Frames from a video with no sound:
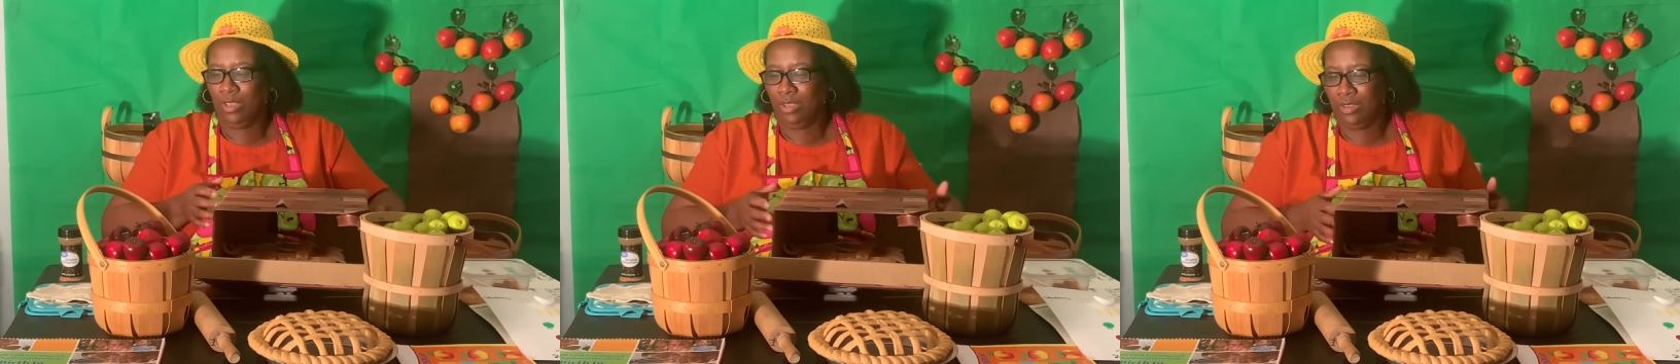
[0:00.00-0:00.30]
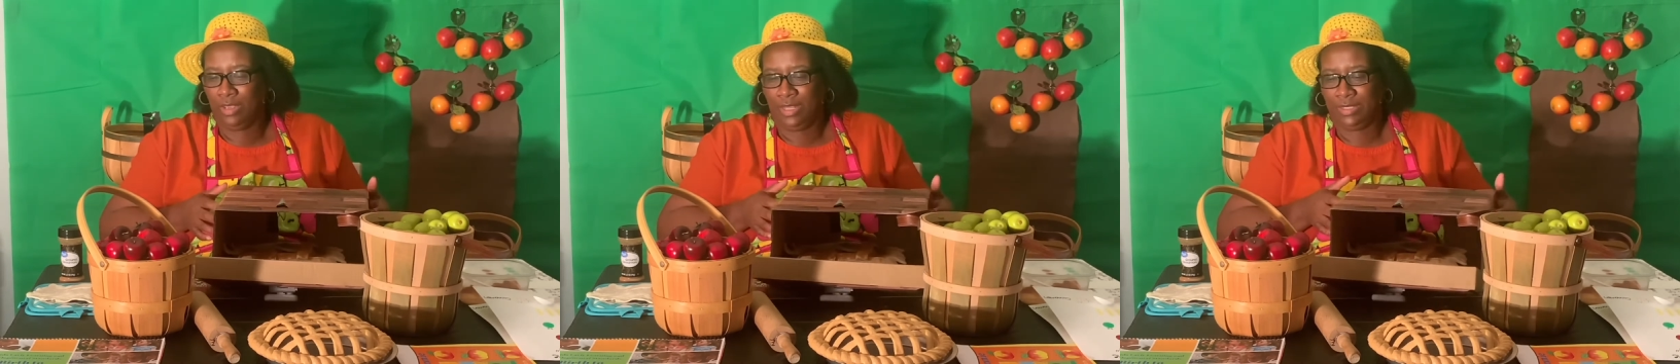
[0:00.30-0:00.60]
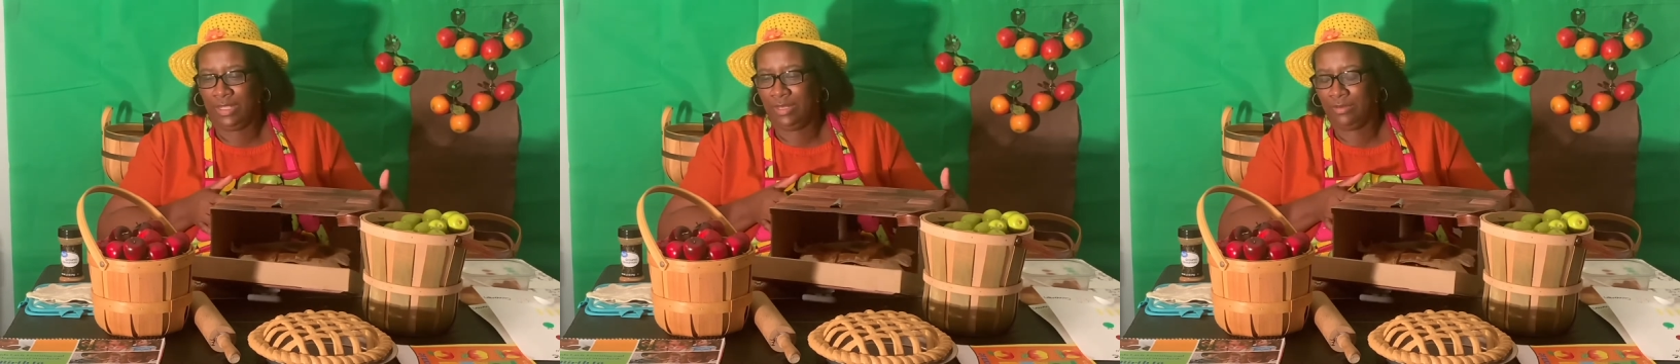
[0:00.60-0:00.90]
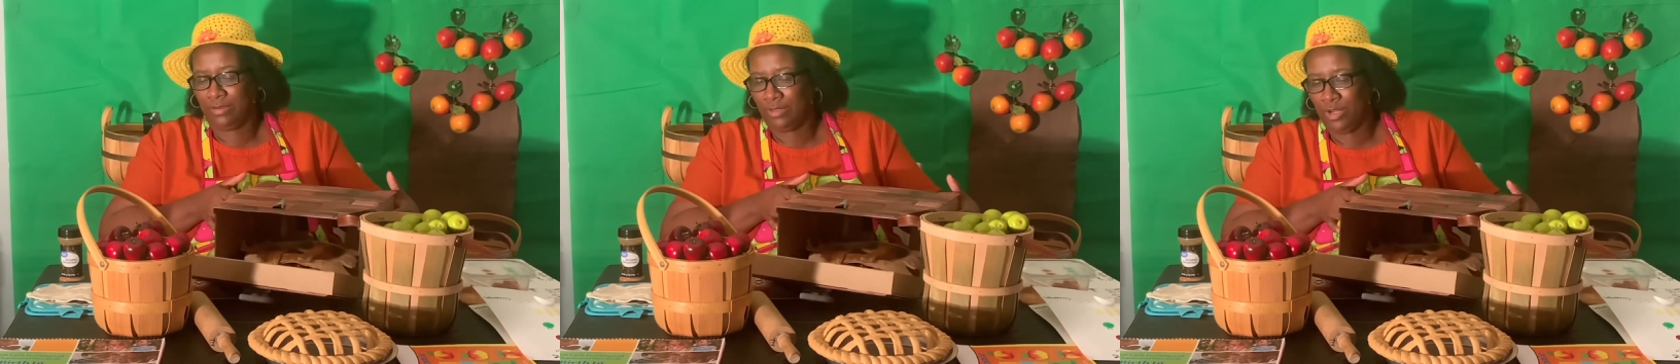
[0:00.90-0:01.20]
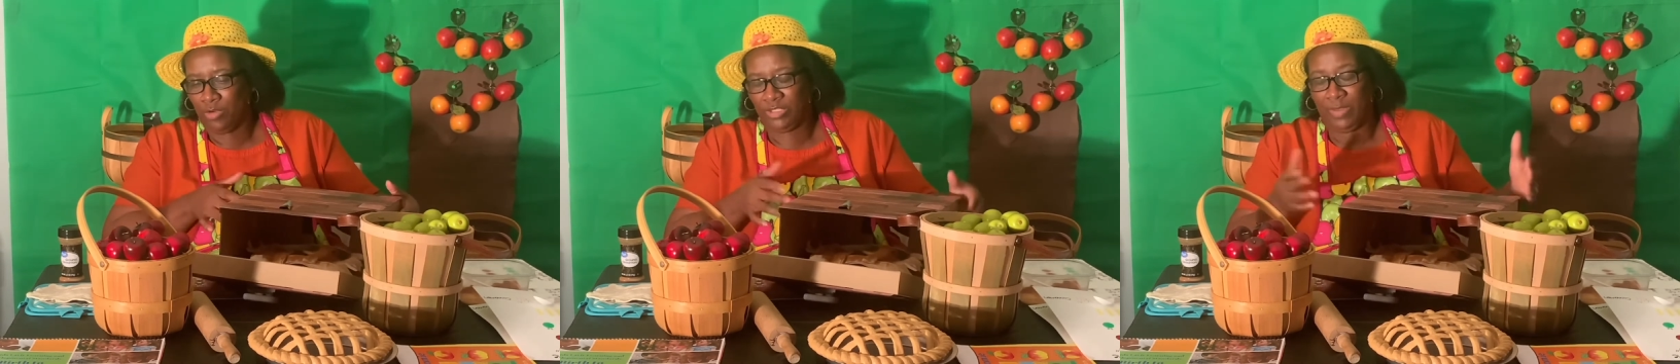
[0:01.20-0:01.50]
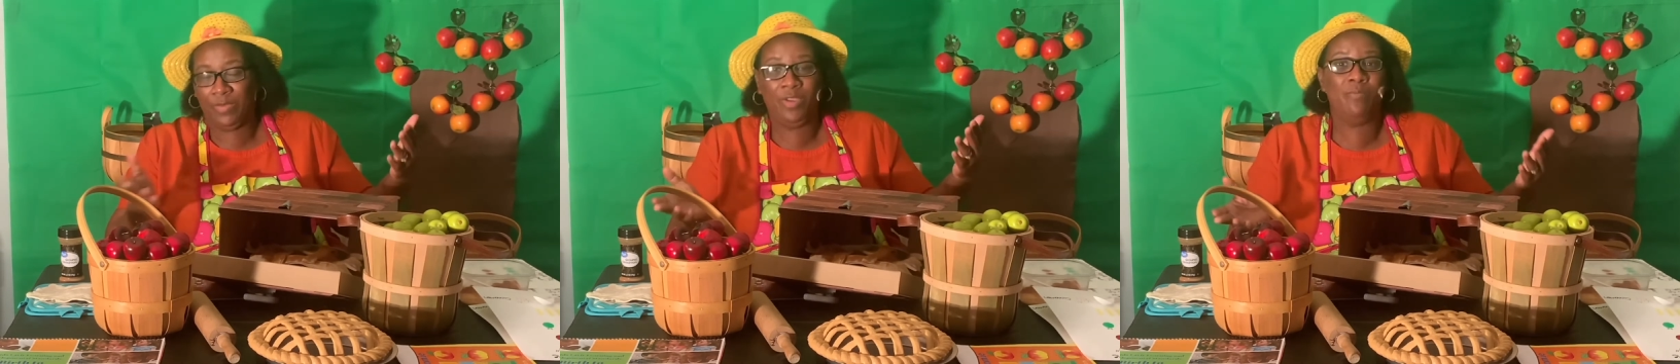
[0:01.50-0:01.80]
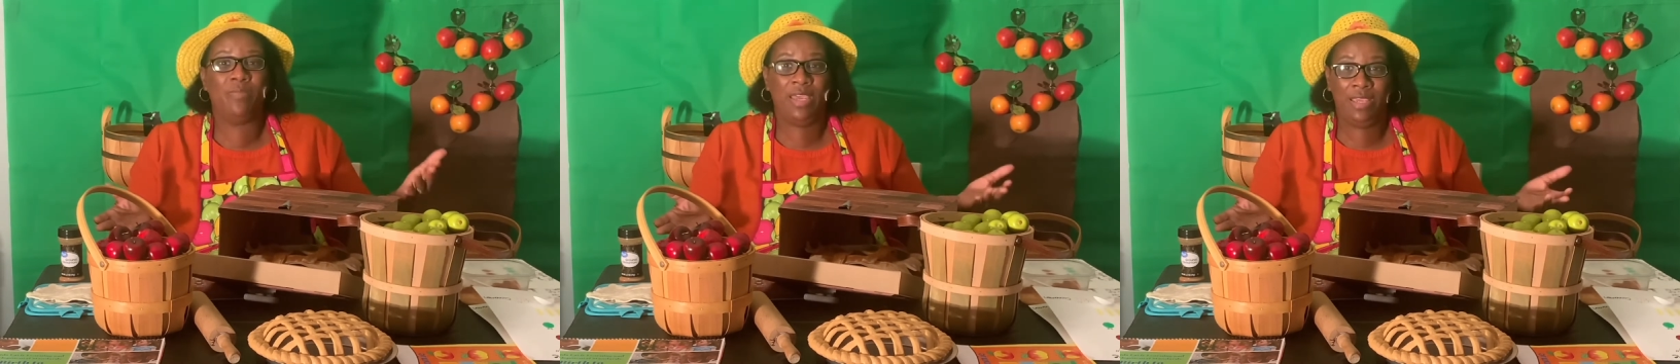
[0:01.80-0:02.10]
And then, you know, some of them
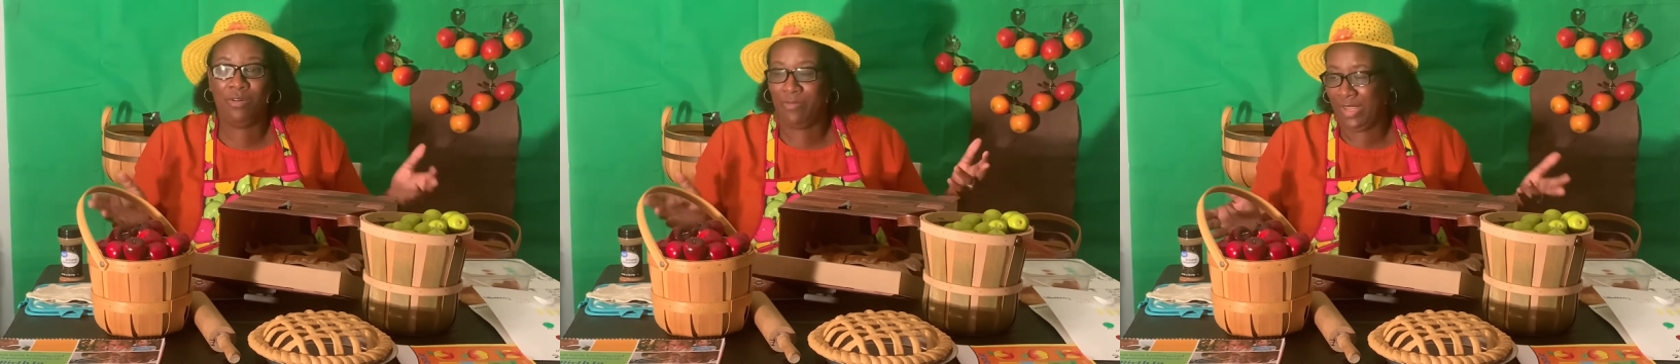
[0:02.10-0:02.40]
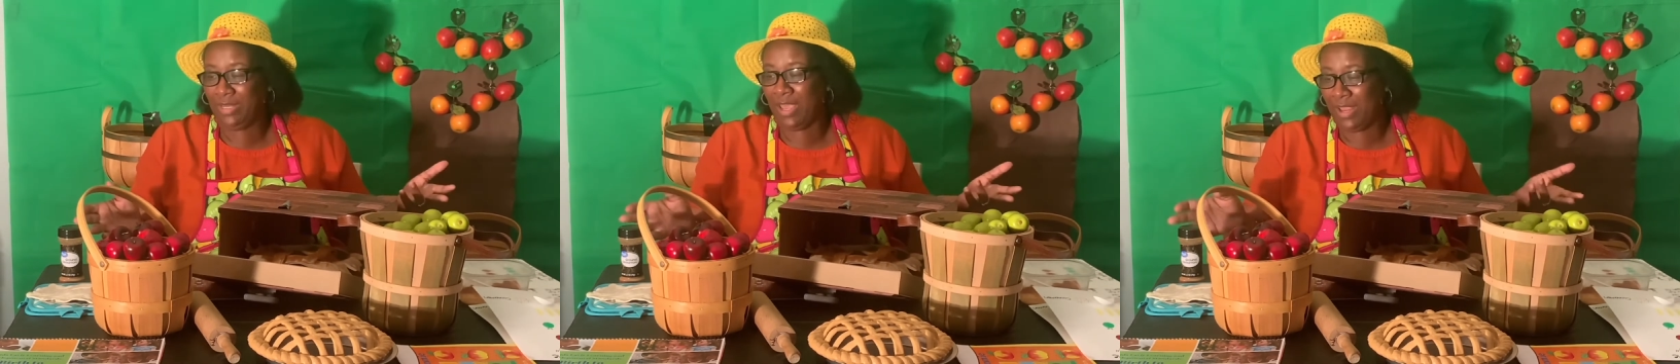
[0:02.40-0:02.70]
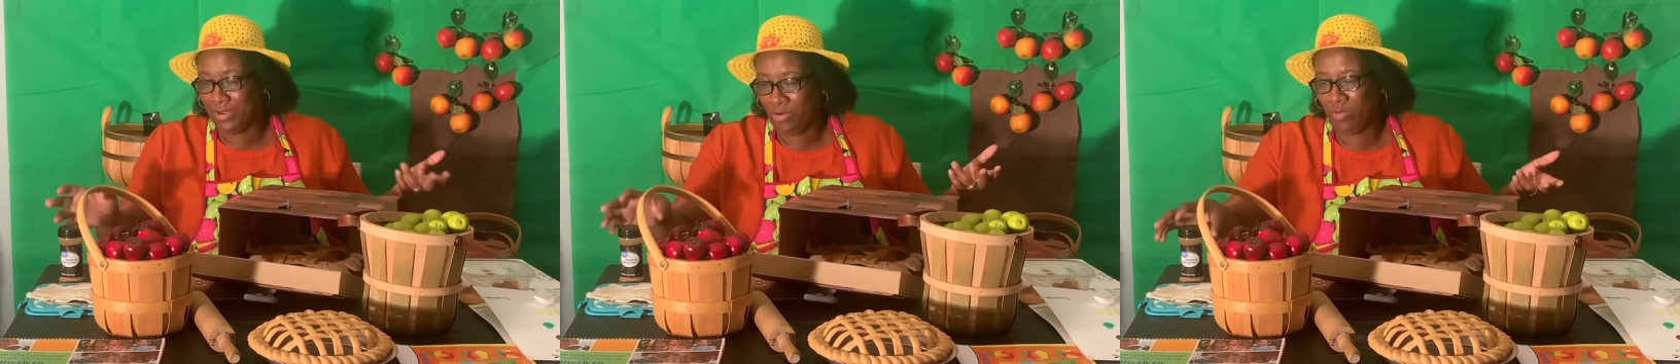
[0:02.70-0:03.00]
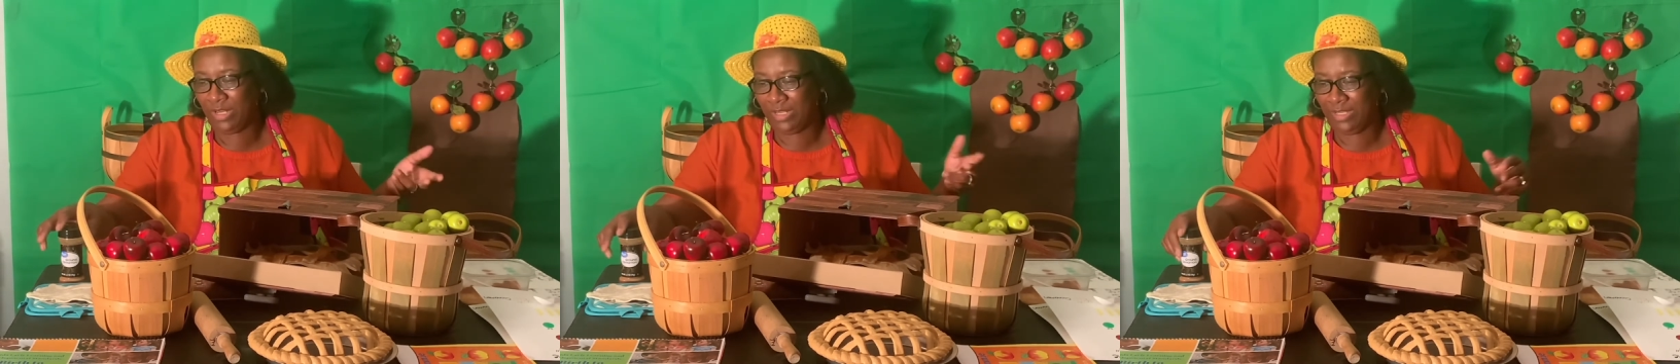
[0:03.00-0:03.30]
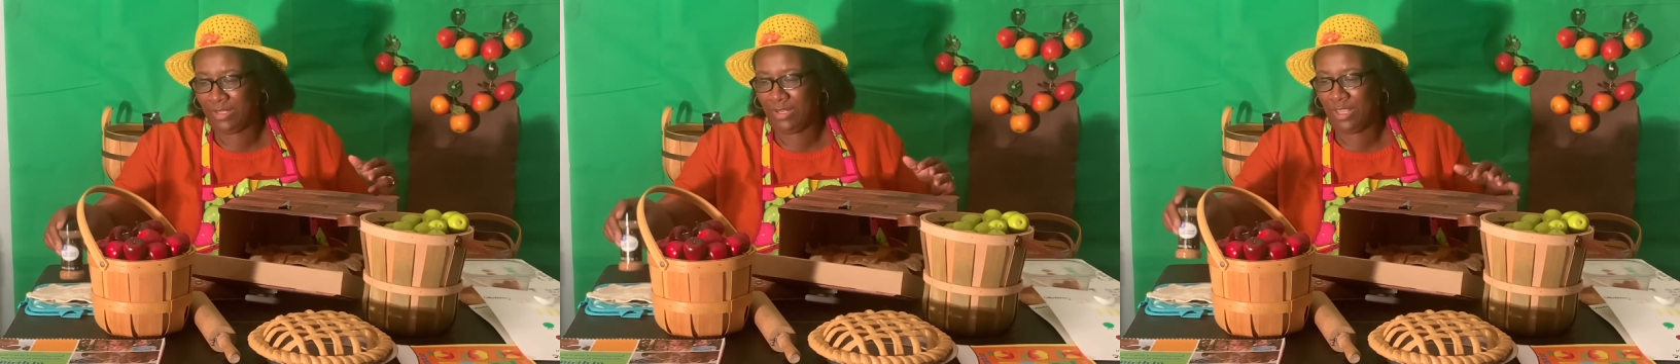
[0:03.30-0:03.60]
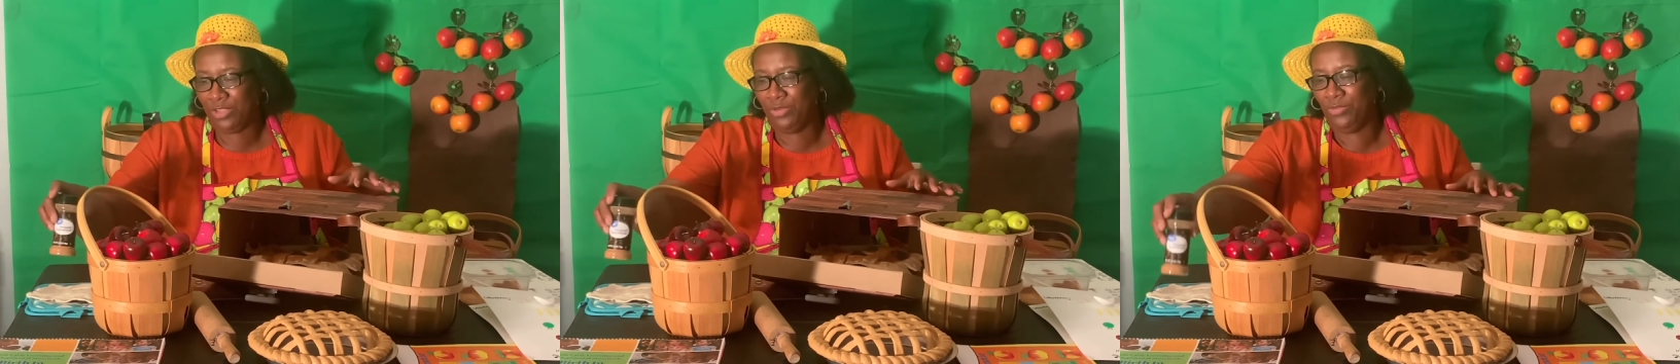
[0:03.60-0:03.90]
may or may not know what it is that they use.